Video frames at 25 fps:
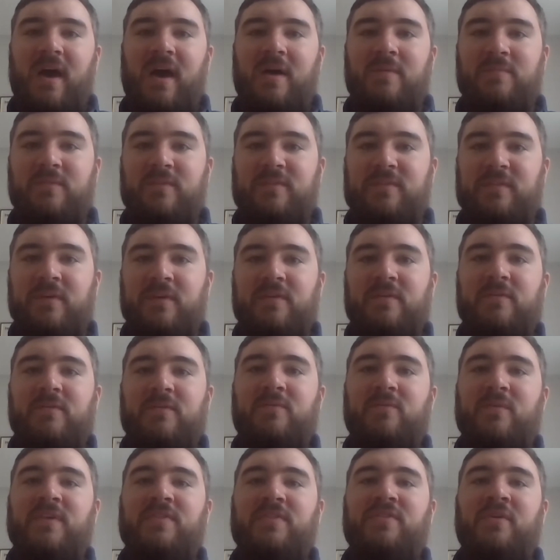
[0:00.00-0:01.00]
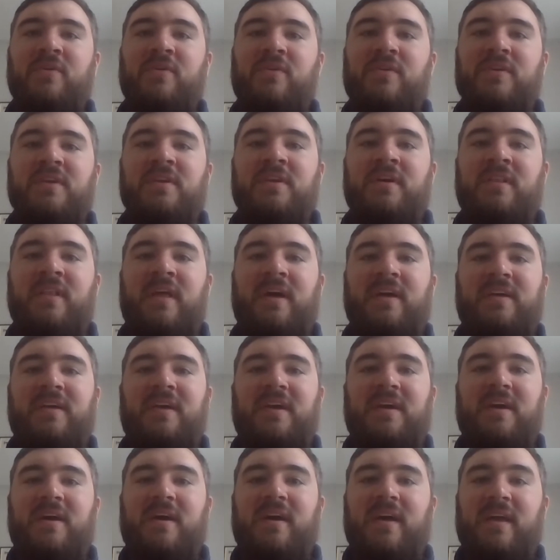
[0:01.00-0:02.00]
So we thought, you know,
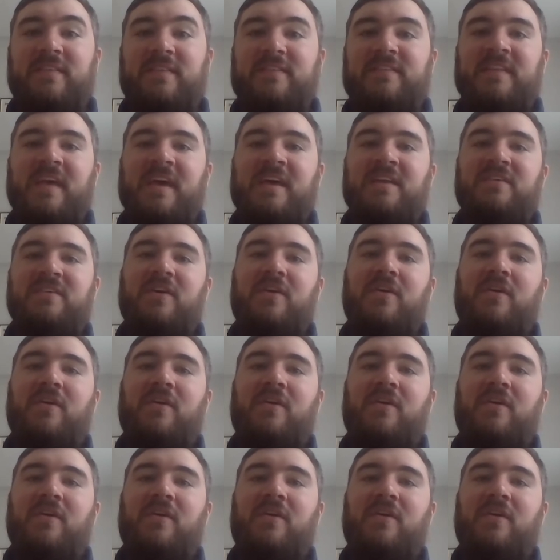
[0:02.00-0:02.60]
like, instead